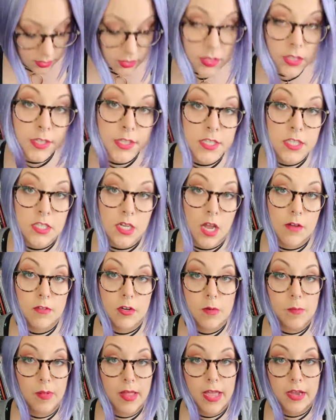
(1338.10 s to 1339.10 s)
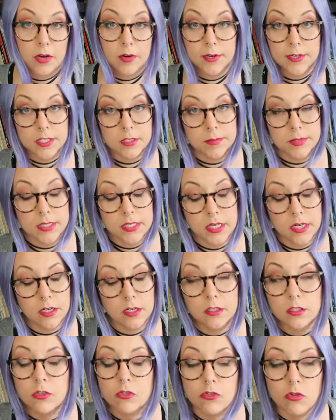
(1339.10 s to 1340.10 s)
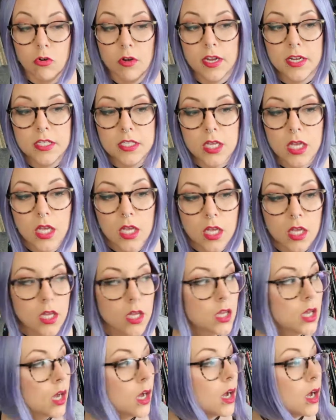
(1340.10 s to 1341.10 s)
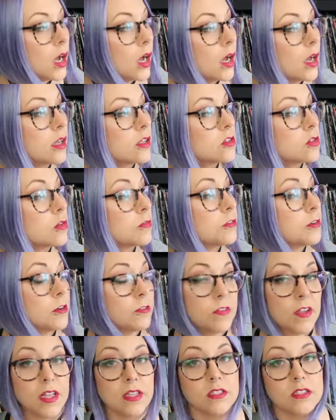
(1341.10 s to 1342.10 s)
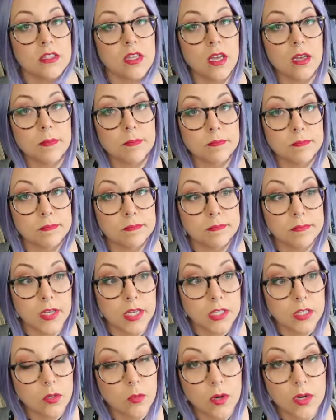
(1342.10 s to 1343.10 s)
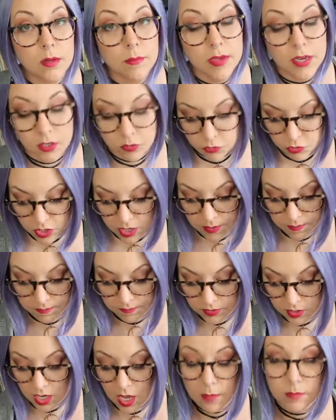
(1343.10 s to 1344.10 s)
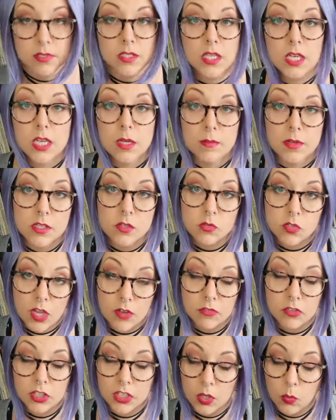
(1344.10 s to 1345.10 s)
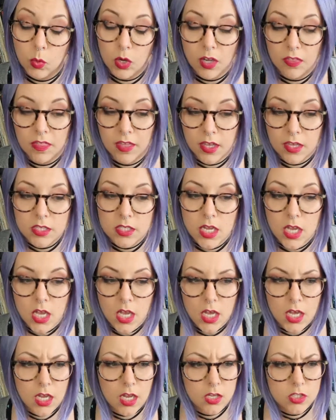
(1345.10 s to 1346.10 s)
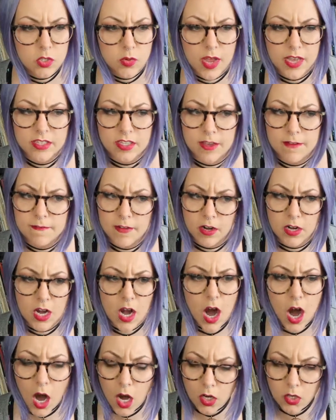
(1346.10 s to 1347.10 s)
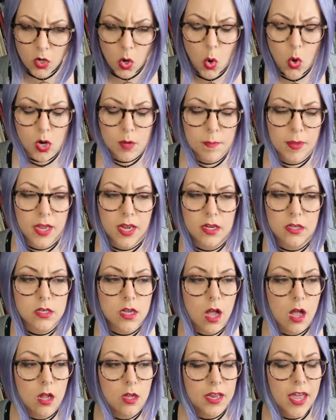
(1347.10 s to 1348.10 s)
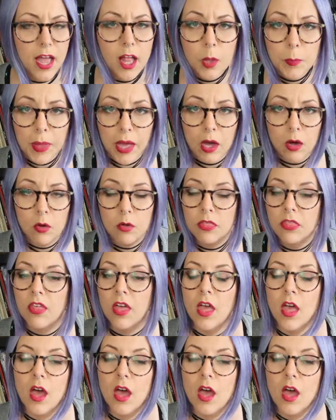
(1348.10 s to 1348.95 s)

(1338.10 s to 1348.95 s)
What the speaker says: least every Black Christmas here in Detroit. So if you're fans of them and you want to make a trip to come see him, it's definitely worth it. He also has a very hardcore band called Hellmouth.